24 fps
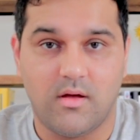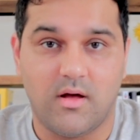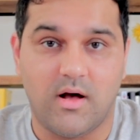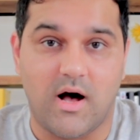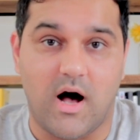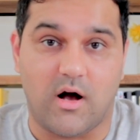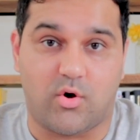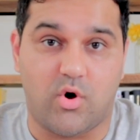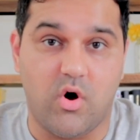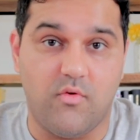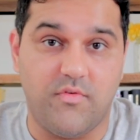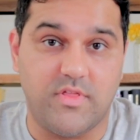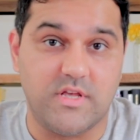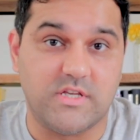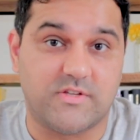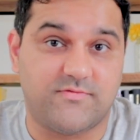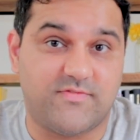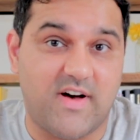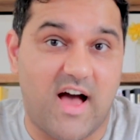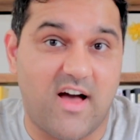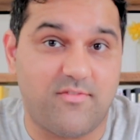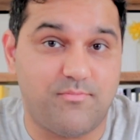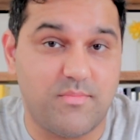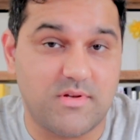I'll cover these
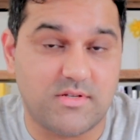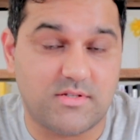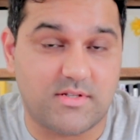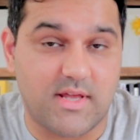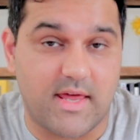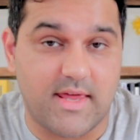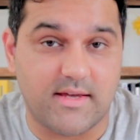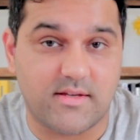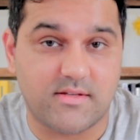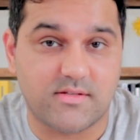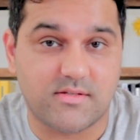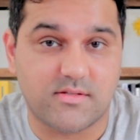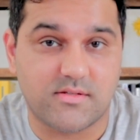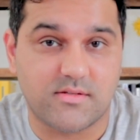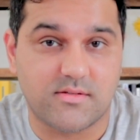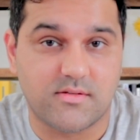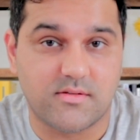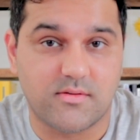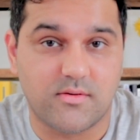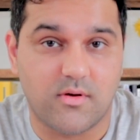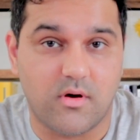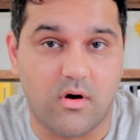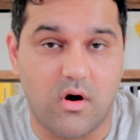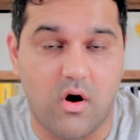5 mistakes
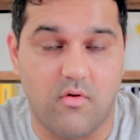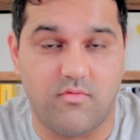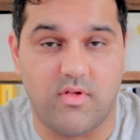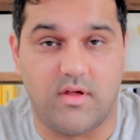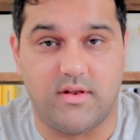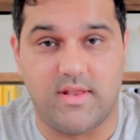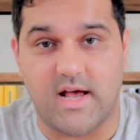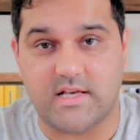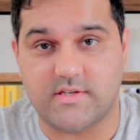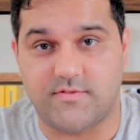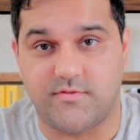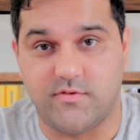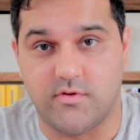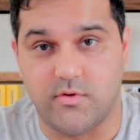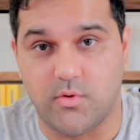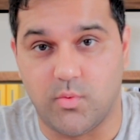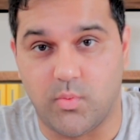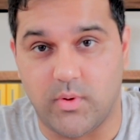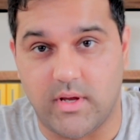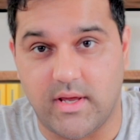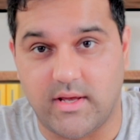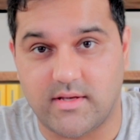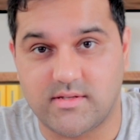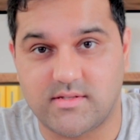over the next few
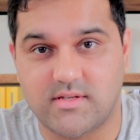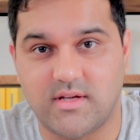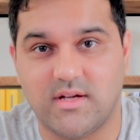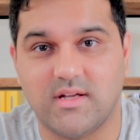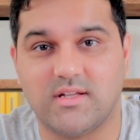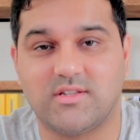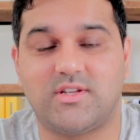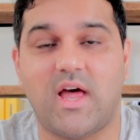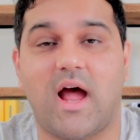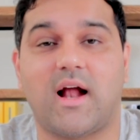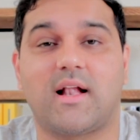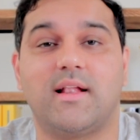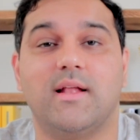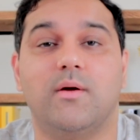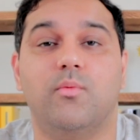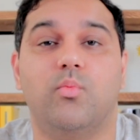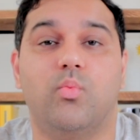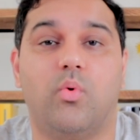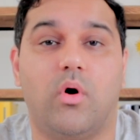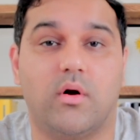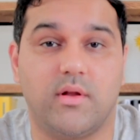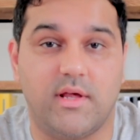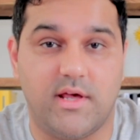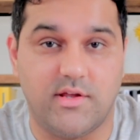weeks, tackling
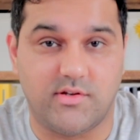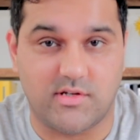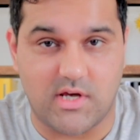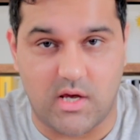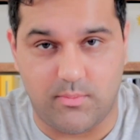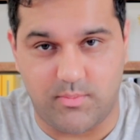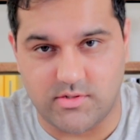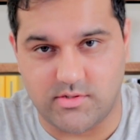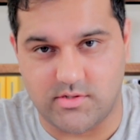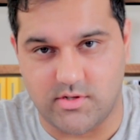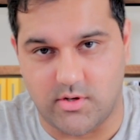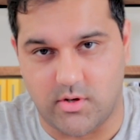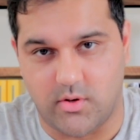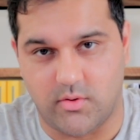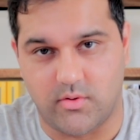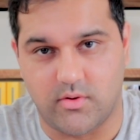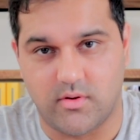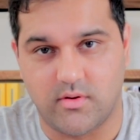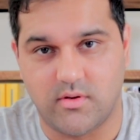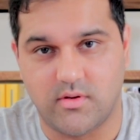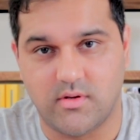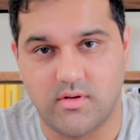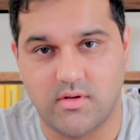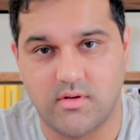one each episode.
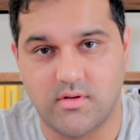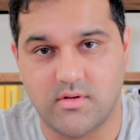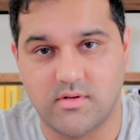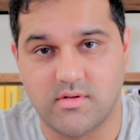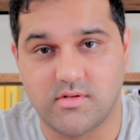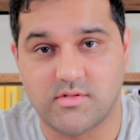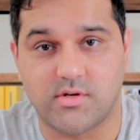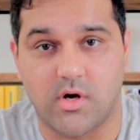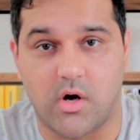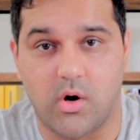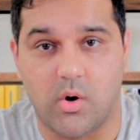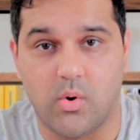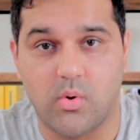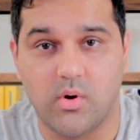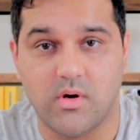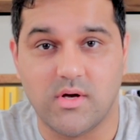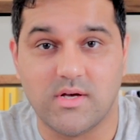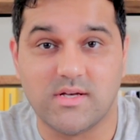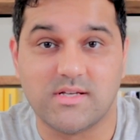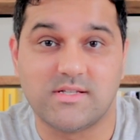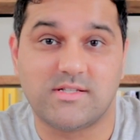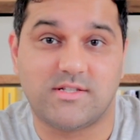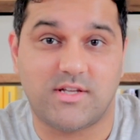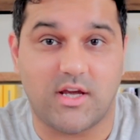So
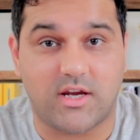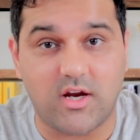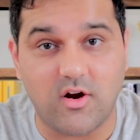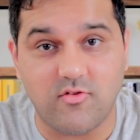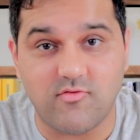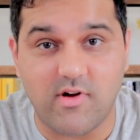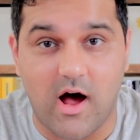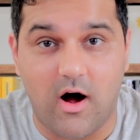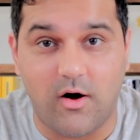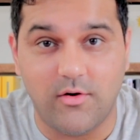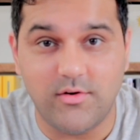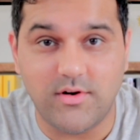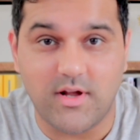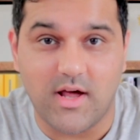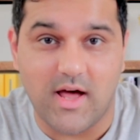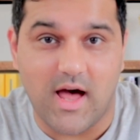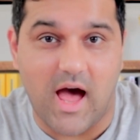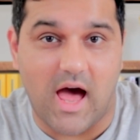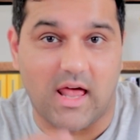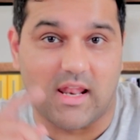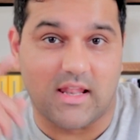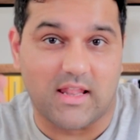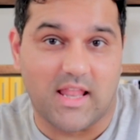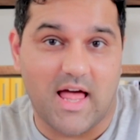stick around
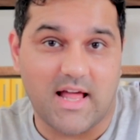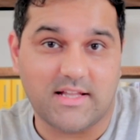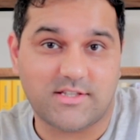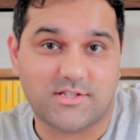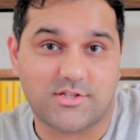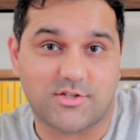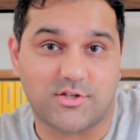and let's